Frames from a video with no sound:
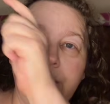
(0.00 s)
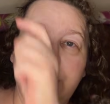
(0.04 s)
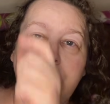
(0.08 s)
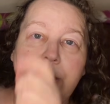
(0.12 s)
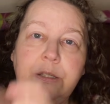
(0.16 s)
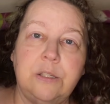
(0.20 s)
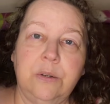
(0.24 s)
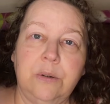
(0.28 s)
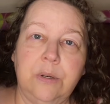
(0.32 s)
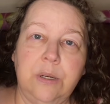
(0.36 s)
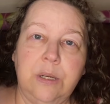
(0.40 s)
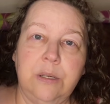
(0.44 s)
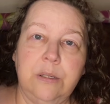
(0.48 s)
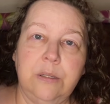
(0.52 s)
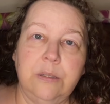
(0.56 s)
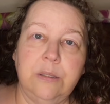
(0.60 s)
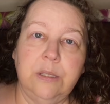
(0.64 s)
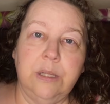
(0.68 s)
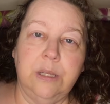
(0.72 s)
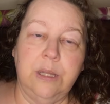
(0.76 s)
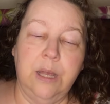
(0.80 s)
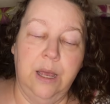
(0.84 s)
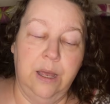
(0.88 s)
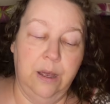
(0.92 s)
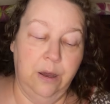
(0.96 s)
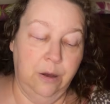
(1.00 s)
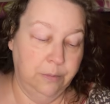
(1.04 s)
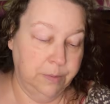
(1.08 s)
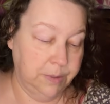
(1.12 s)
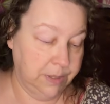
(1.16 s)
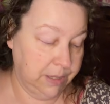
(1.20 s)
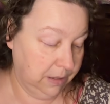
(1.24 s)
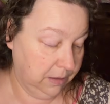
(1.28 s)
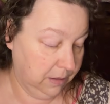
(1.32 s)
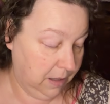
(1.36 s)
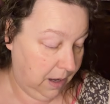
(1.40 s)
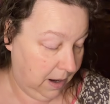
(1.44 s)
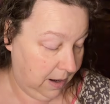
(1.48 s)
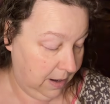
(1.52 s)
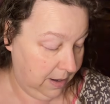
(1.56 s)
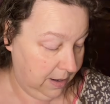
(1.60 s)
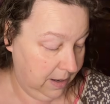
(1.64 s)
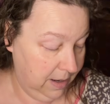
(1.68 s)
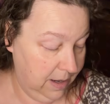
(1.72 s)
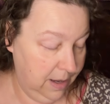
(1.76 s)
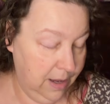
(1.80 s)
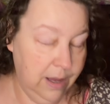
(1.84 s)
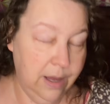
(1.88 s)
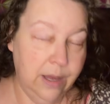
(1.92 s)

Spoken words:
into it, so that helps a lot.